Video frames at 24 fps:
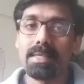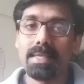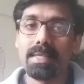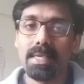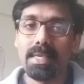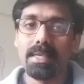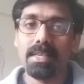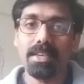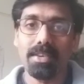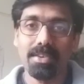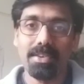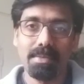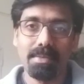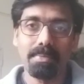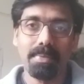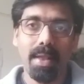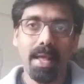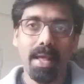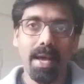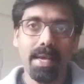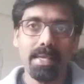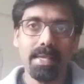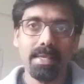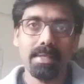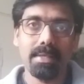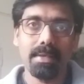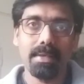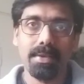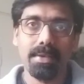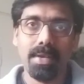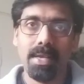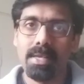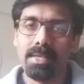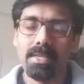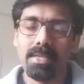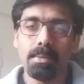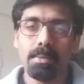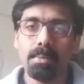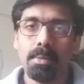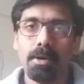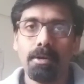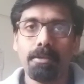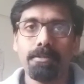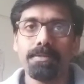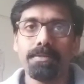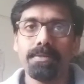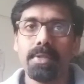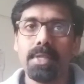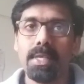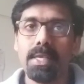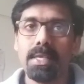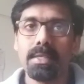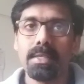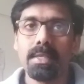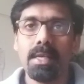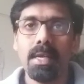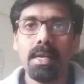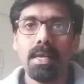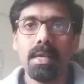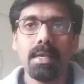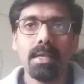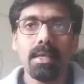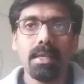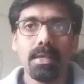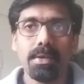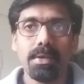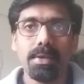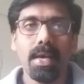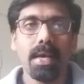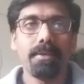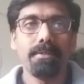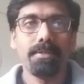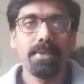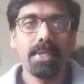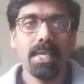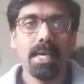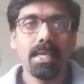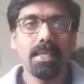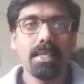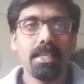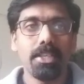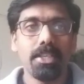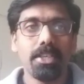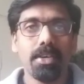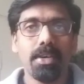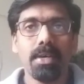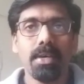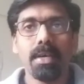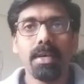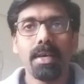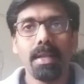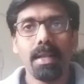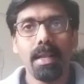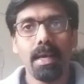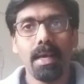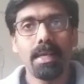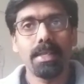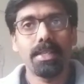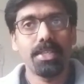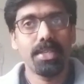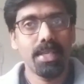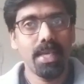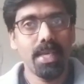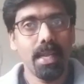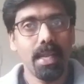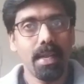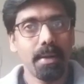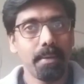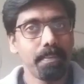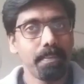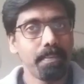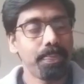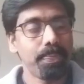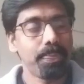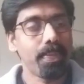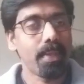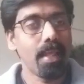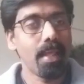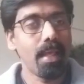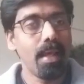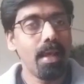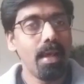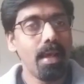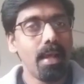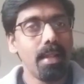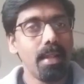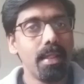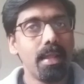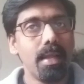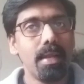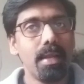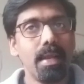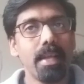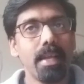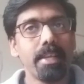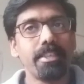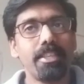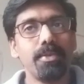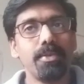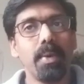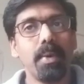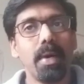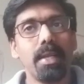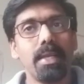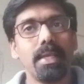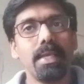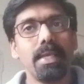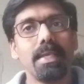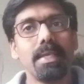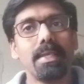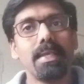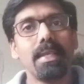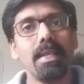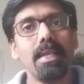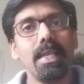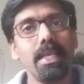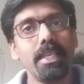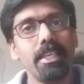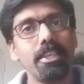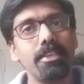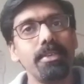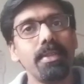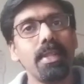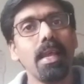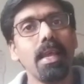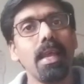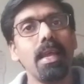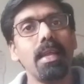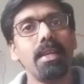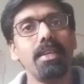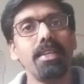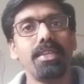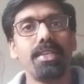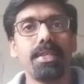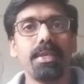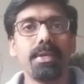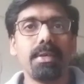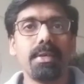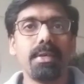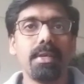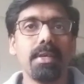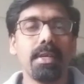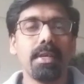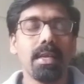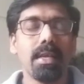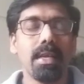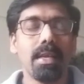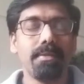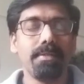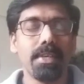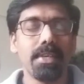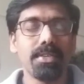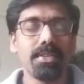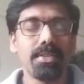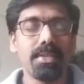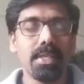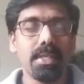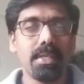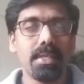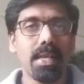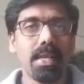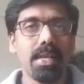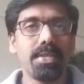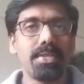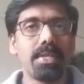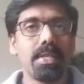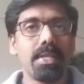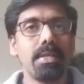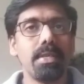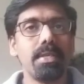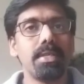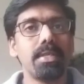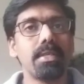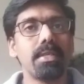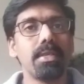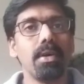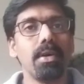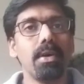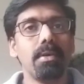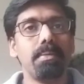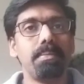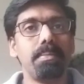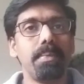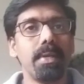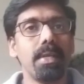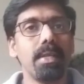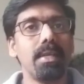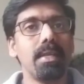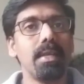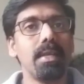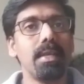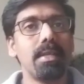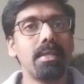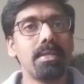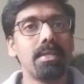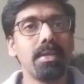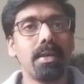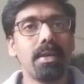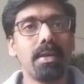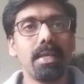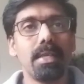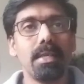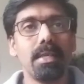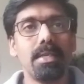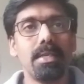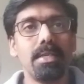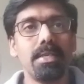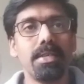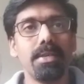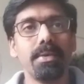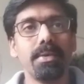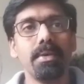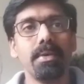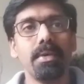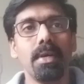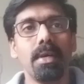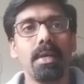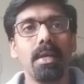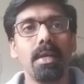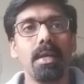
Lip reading: sending replies. Okay, some of these you have done in your class 10. The next one is letter to the editor, giving suggestions, opinions on an issue,